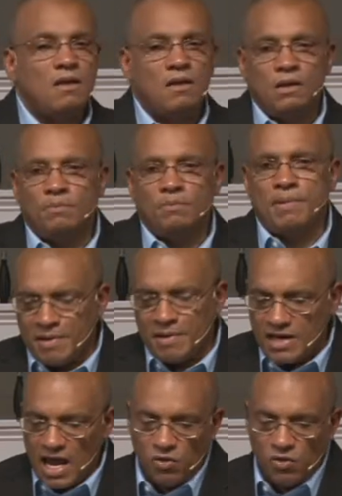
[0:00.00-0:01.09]
But
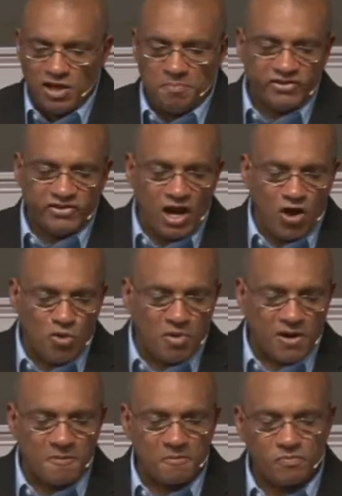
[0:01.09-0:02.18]
not only be
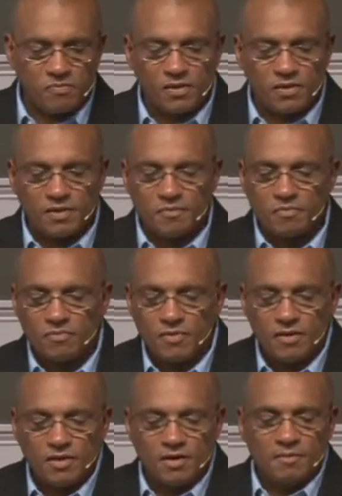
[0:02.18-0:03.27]
sober,
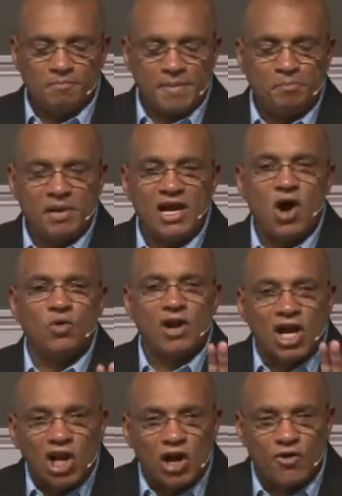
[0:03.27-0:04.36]
but be on
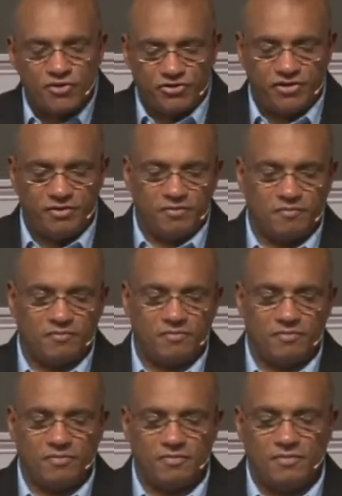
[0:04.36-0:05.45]
alert.
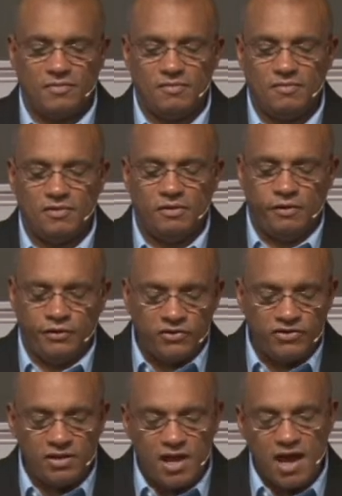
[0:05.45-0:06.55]
Did you
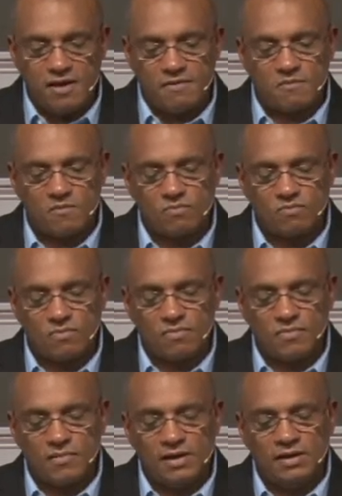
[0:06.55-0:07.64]
see that?
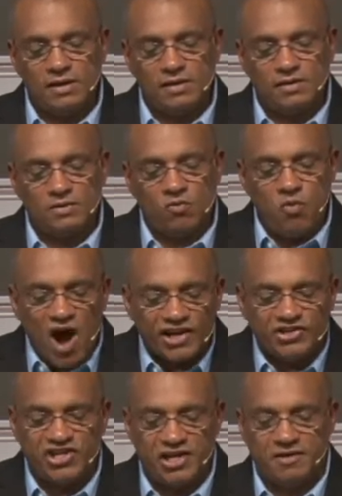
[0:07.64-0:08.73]

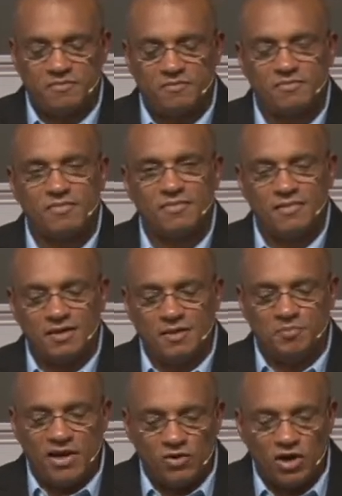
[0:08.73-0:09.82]
Watching.
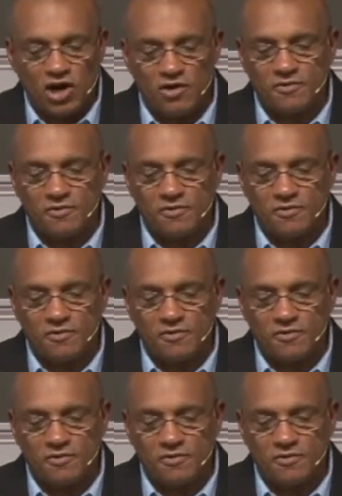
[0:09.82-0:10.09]
Be on alert.